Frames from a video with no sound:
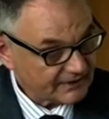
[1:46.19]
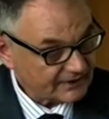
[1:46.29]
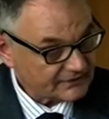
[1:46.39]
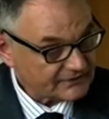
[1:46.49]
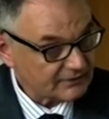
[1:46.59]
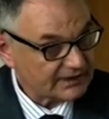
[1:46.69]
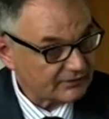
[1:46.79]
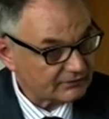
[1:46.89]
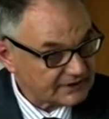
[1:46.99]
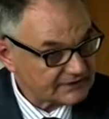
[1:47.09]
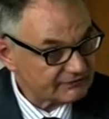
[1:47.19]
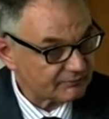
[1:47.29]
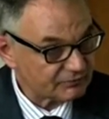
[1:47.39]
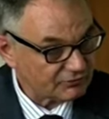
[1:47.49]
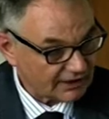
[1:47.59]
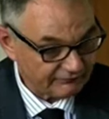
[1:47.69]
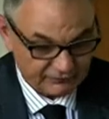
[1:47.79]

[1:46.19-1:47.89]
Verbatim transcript: so an increase from 12 to